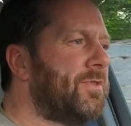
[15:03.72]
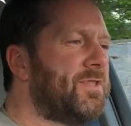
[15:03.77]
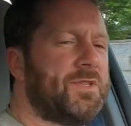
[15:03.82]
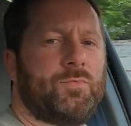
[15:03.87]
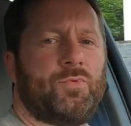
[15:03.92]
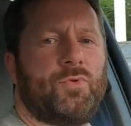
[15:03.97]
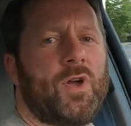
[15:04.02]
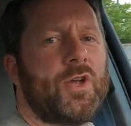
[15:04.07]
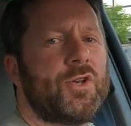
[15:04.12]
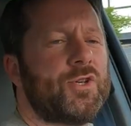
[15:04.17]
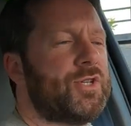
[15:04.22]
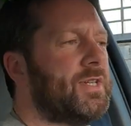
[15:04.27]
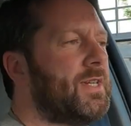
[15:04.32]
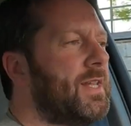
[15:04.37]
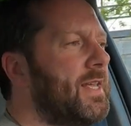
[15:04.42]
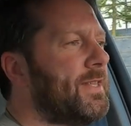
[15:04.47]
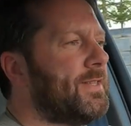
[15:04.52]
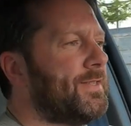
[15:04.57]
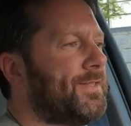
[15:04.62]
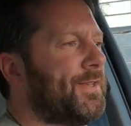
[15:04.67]
suppression
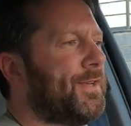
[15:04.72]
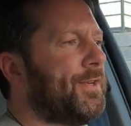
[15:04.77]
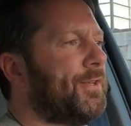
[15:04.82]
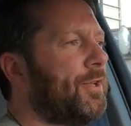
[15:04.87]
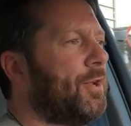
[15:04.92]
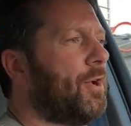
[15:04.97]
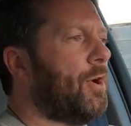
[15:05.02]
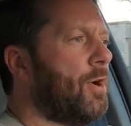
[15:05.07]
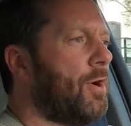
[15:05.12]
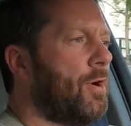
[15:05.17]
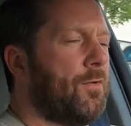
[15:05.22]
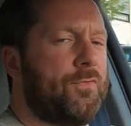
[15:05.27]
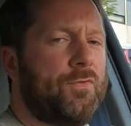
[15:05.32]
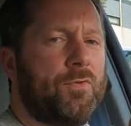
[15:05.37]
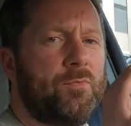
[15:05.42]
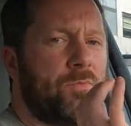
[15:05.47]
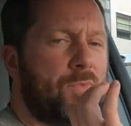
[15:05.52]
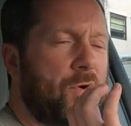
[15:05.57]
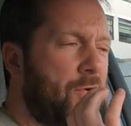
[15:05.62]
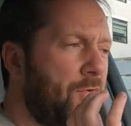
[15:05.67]
inside the car
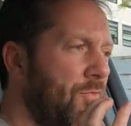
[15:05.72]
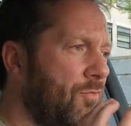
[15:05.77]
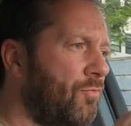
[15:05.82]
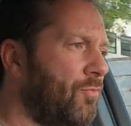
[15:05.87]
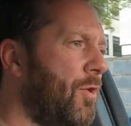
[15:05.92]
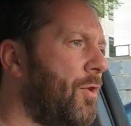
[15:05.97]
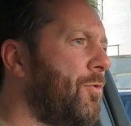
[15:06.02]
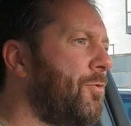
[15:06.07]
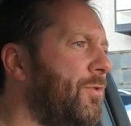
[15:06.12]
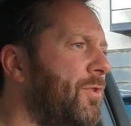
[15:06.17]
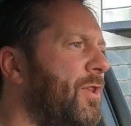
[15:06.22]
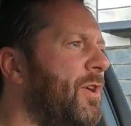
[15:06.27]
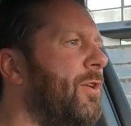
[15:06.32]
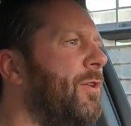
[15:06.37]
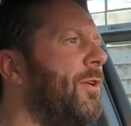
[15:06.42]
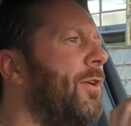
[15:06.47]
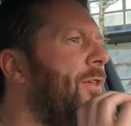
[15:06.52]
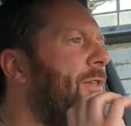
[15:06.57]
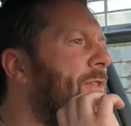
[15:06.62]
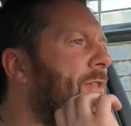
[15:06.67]
from both road
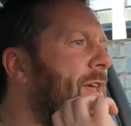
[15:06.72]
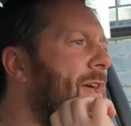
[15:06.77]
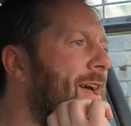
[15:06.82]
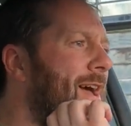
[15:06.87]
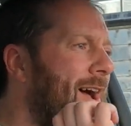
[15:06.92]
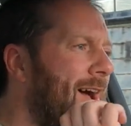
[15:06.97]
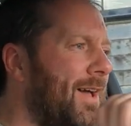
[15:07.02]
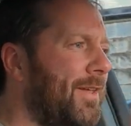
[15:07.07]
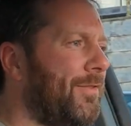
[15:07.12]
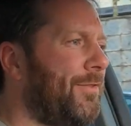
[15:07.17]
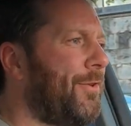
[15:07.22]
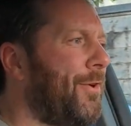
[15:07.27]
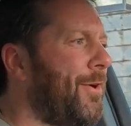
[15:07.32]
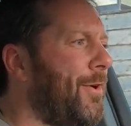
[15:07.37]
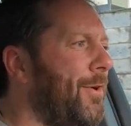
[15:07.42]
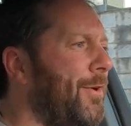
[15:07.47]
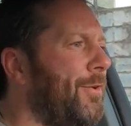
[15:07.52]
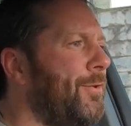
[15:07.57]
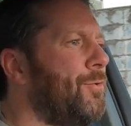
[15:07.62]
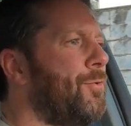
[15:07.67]
noise and
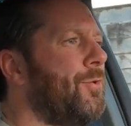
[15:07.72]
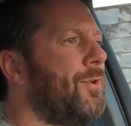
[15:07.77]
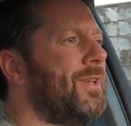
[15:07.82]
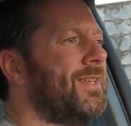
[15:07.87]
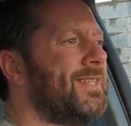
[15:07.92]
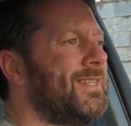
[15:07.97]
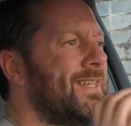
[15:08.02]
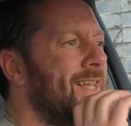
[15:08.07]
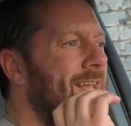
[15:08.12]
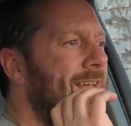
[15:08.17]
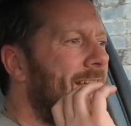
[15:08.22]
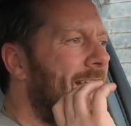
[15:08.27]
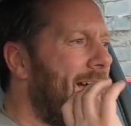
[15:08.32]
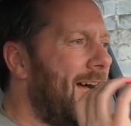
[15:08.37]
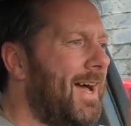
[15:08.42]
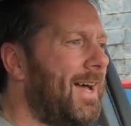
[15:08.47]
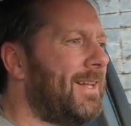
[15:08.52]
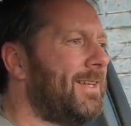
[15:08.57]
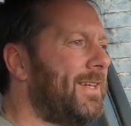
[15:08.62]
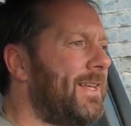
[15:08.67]
tire noise,
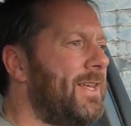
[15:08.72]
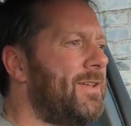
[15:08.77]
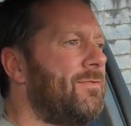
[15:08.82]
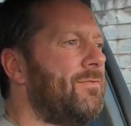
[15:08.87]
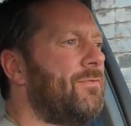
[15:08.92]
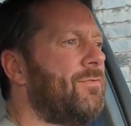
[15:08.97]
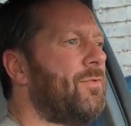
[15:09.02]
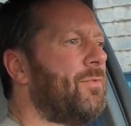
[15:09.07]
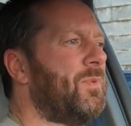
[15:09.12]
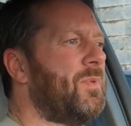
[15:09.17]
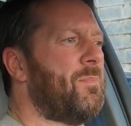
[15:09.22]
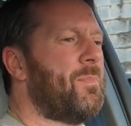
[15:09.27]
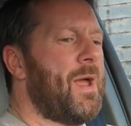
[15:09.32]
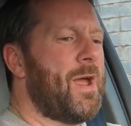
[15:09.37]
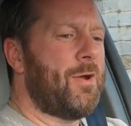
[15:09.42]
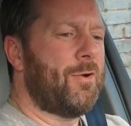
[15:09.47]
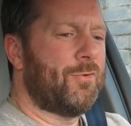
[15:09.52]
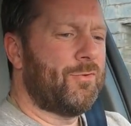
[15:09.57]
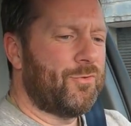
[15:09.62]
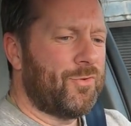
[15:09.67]
and even from the
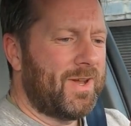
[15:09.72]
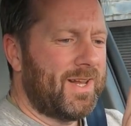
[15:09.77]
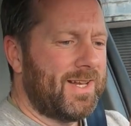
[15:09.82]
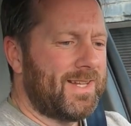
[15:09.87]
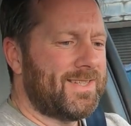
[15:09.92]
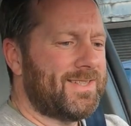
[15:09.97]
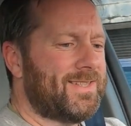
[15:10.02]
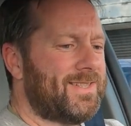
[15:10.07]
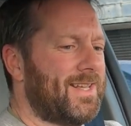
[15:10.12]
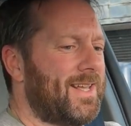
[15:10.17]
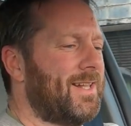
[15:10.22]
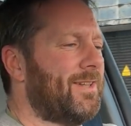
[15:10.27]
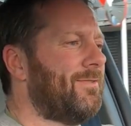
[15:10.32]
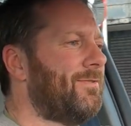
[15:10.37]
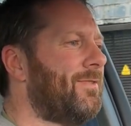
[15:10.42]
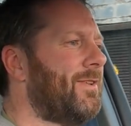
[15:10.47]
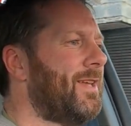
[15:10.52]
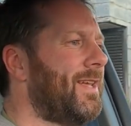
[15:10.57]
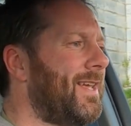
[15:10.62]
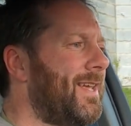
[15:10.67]
powertrain itself,
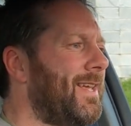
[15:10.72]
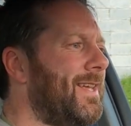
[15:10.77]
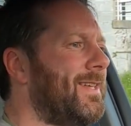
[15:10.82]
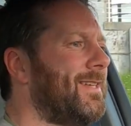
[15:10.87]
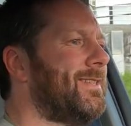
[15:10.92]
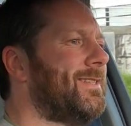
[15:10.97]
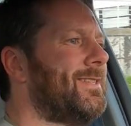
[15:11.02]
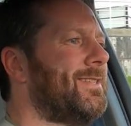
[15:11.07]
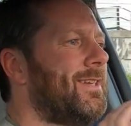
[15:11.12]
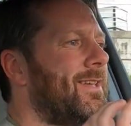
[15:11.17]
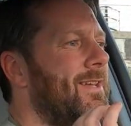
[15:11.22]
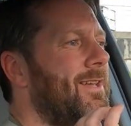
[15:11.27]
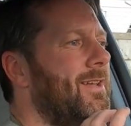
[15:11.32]
is